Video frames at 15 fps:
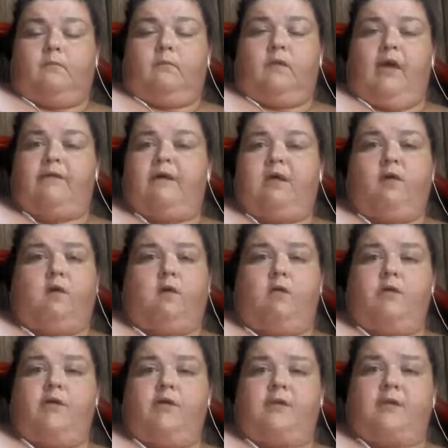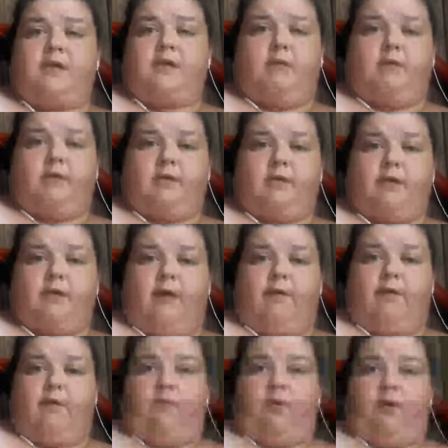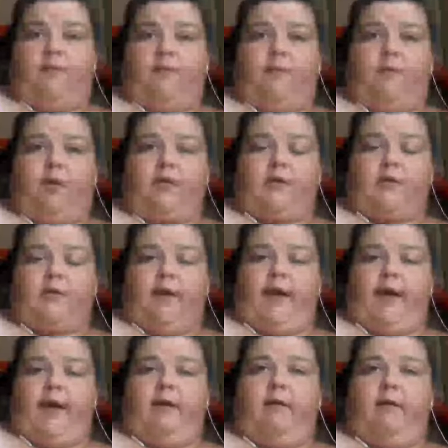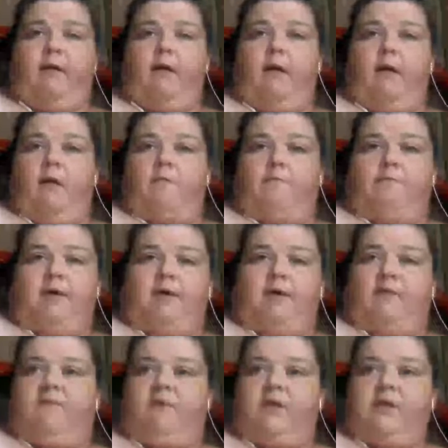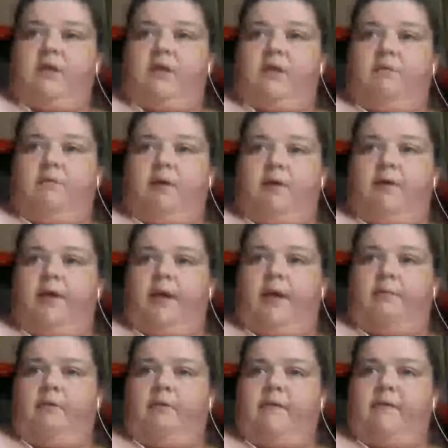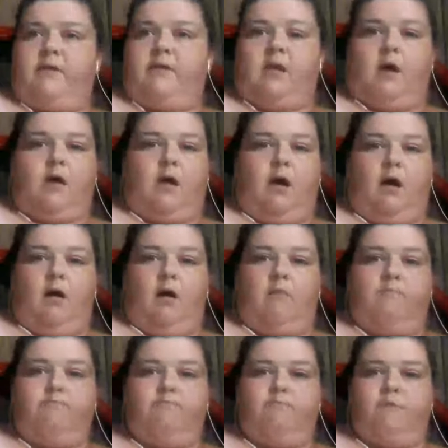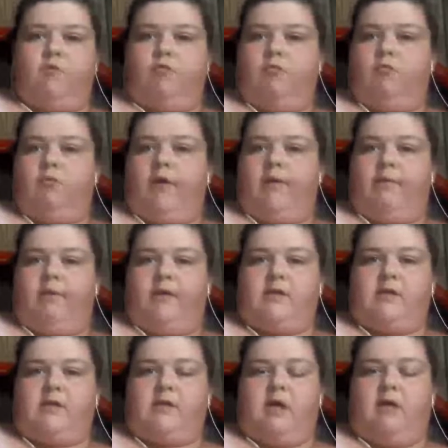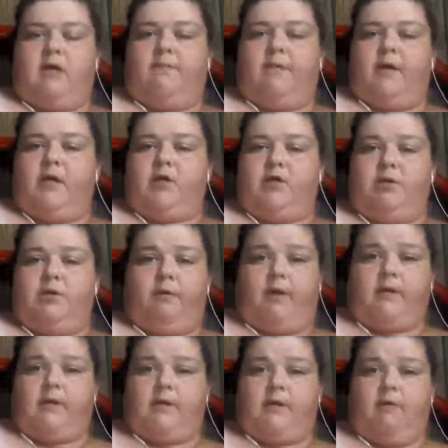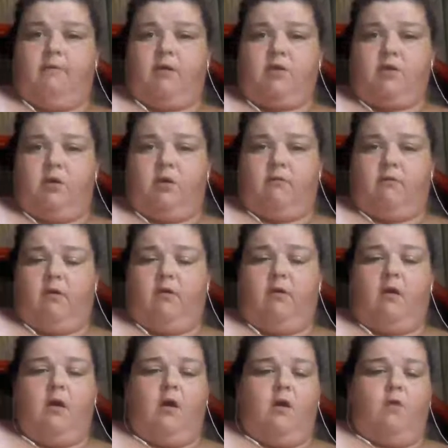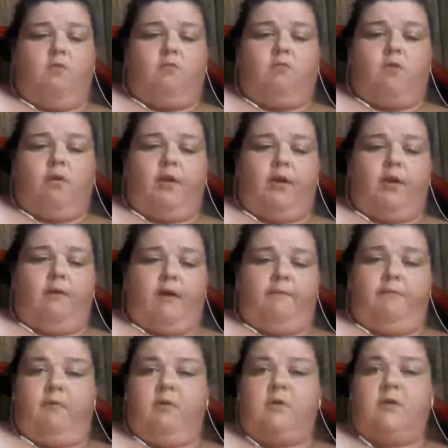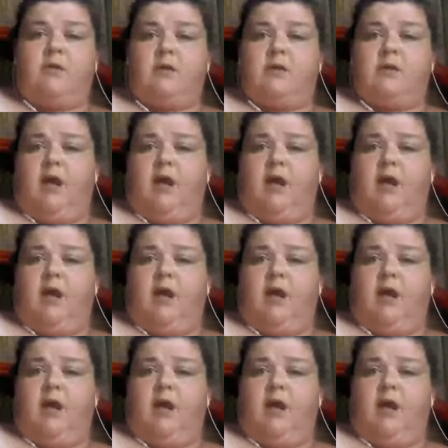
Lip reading: they aren't necessarily discounted at whatever price they're at. But the Fussy Librarian, I believe it's .com. Great place to sign up. Again, she breaks it down by genre. Really great books. It's